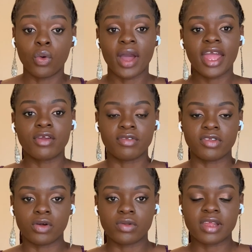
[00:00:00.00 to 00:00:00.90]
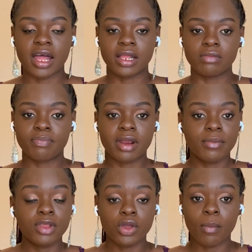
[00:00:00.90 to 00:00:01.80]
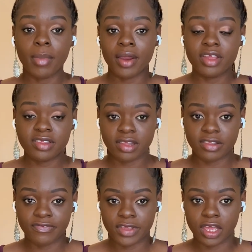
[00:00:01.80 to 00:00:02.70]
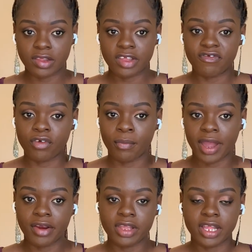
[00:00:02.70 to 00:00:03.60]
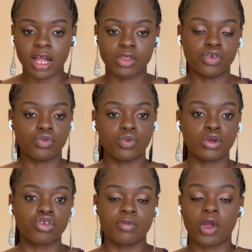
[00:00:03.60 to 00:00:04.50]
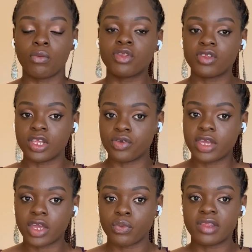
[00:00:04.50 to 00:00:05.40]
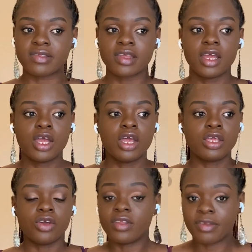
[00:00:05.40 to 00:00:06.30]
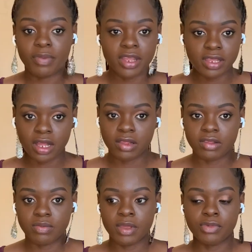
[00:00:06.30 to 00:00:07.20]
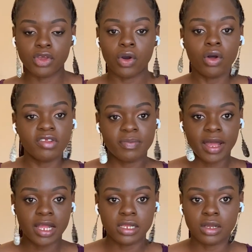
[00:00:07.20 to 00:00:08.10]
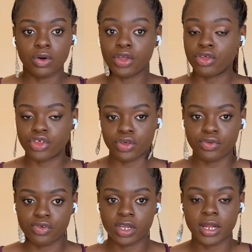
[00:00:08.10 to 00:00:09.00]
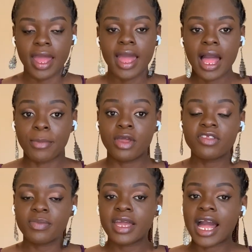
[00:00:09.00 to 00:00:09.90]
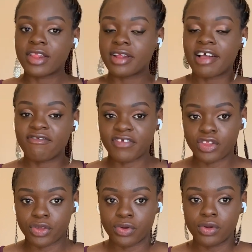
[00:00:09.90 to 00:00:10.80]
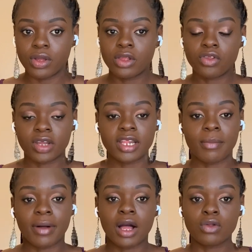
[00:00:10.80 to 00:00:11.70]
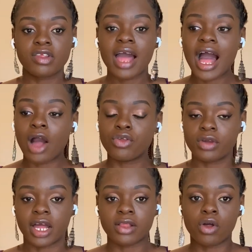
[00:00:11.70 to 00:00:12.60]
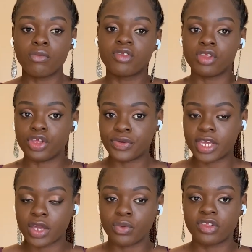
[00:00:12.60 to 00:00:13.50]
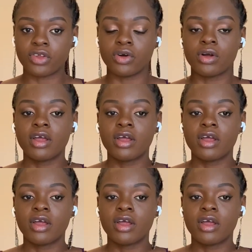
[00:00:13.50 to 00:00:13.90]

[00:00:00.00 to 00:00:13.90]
WIAC results, and probably your marriage certificate if you're married and you would want to be coming to the UK with your dependents, maybe your husband or your children. I'm going to make another video talking about how you can come to the UK with your